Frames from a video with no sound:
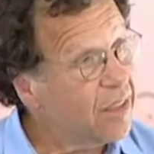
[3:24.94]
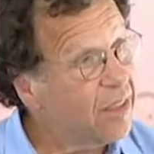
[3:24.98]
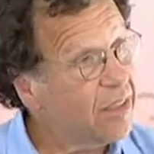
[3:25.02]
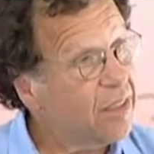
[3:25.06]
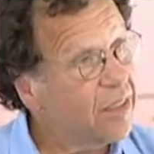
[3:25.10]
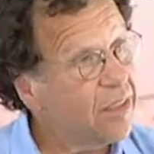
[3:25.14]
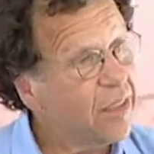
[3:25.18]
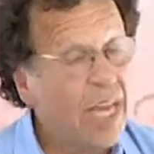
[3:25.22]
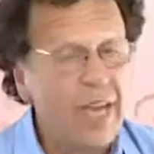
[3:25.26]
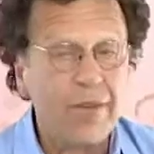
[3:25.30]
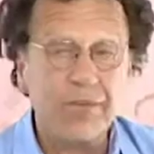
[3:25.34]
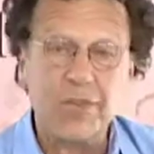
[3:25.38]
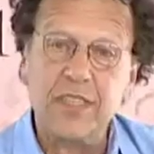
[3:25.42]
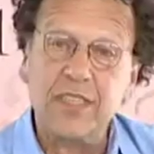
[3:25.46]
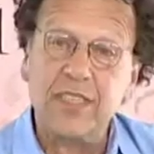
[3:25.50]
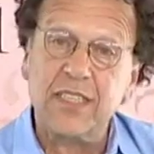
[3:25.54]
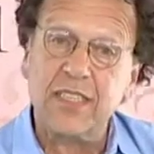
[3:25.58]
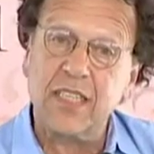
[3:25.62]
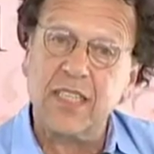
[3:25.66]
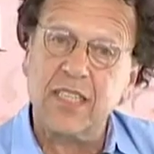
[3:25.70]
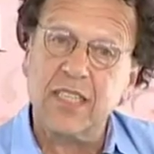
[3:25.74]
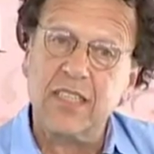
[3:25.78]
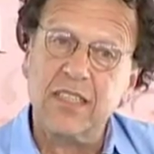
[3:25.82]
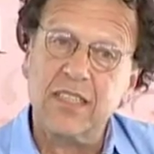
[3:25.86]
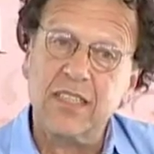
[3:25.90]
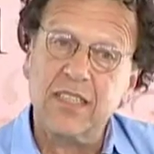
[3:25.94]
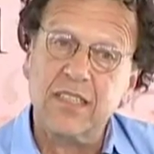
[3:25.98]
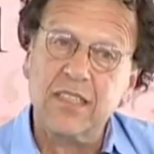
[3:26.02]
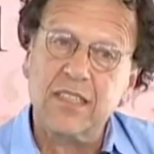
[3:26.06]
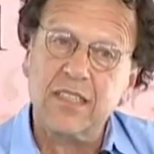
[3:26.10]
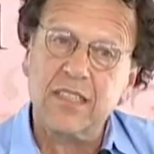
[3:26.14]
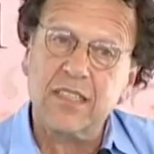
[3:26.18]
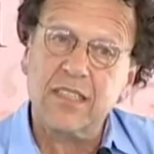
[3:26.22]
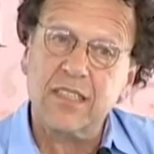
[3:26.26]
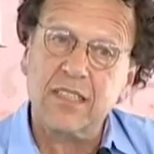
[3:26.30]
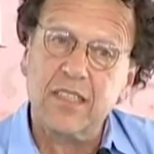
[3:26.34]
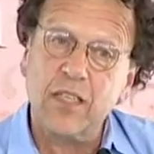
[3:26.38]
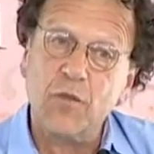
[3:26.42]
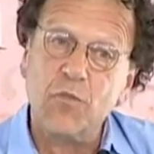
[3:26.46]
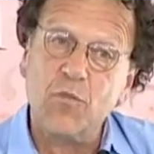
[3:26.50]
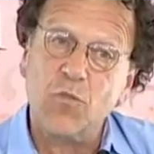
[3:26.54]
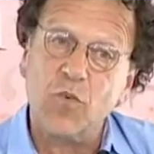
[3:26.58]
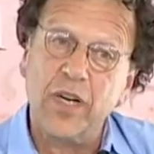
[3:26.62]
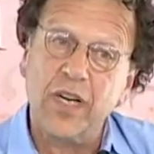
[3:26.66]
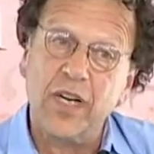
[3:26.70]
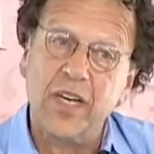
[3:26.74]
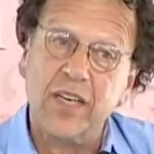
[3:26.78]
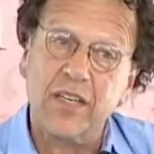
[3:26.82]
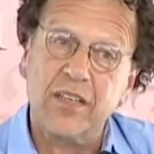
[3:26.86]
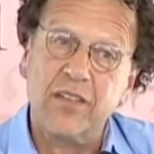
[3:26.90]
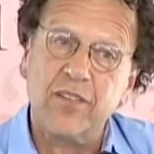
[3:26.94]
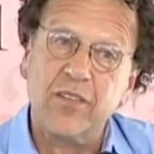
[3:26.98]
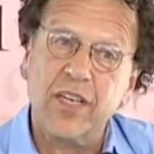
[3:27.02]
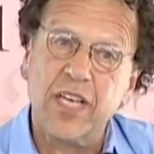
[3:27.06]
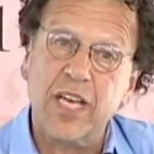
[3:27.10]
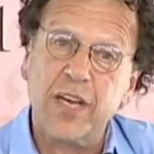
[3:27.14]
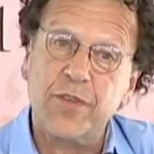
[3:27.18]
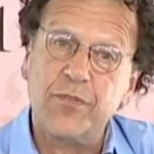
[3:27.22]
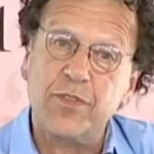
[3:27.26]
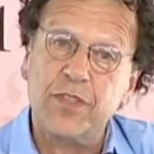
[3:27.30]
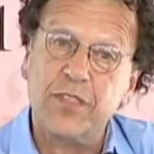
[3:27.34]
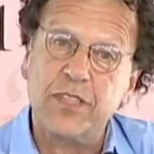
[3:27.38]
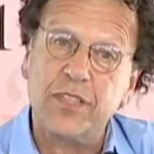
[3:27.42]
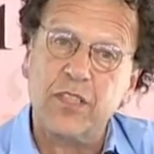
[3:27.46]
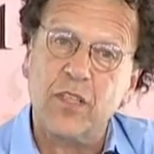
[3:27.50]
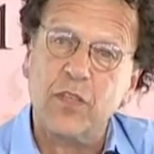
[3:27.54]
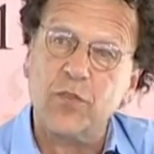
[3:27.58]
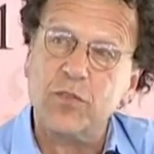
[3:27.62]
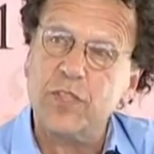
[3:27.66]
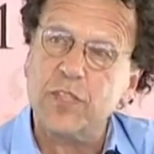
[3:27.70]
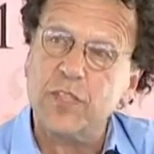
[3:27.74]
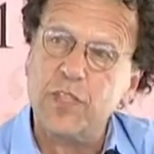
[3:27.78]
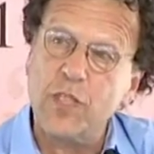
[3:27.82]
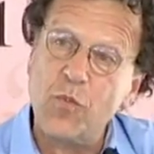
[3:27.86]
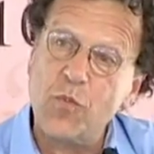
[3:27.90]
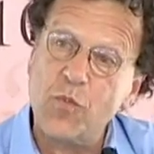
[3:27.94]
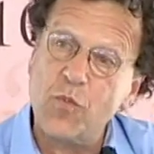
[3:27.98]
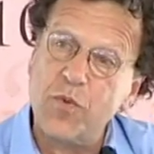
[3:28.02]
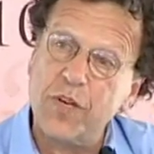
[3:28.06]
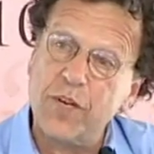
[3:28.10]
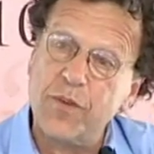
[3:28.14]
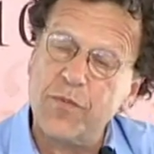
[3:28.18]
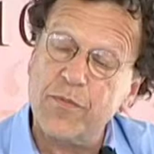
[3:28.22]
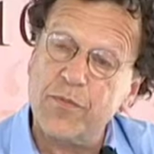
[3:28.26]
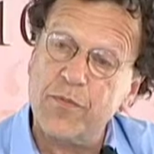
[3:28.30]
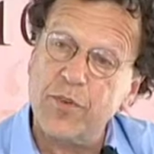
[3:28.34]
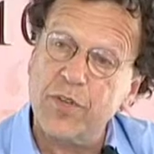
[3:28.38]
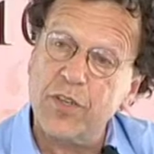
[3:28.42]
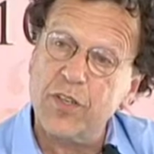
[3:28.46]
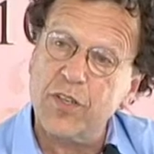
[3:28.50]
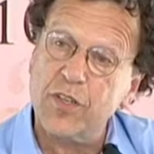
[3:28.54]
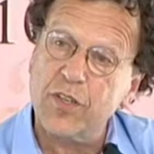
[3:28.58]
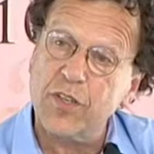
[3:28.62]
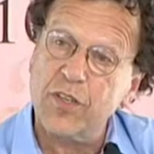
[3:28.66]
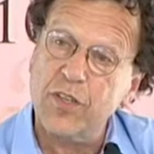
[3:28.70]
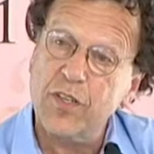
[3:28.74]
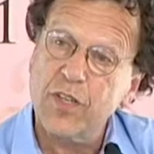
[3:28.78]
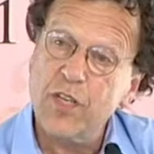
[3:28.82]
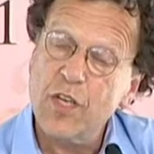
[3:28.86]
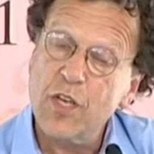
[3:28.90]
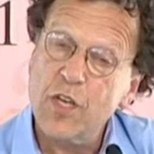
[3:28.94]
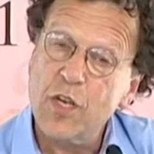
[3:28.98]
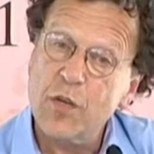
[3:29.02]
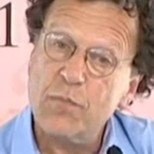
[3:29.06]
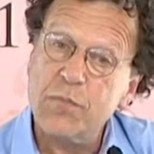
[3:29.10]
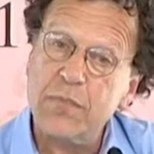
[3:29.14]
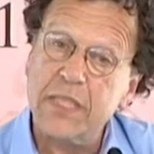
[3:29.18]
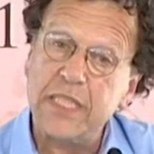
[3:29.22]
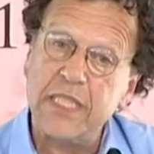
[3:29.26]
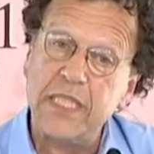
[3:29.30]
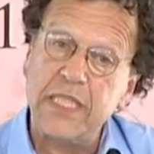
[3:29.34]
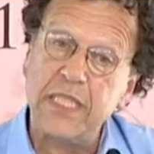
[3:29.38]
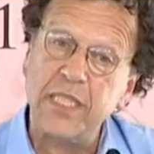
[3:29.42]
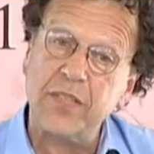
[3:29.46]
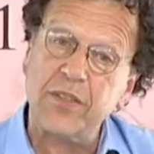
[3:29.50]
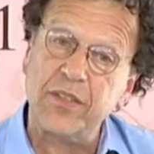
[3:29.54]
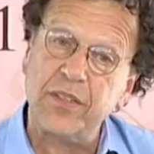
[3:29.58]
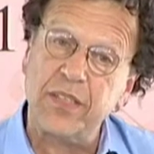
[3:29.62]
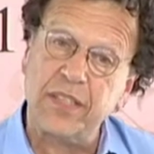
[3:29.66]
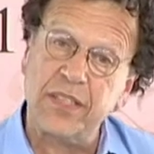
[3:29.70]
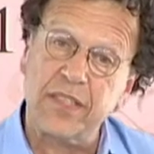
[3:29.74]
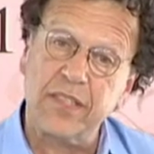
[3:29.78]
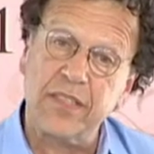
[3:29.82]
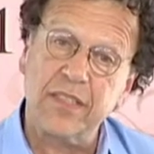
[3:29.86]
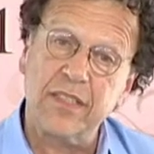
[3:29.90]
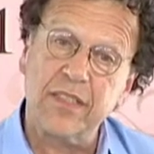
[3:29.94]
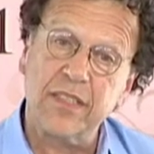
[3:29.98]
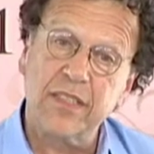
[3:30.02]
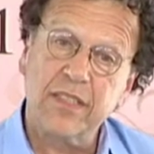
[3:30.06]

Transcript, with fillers: you have to start somewhere. You have to go somewhere for your material.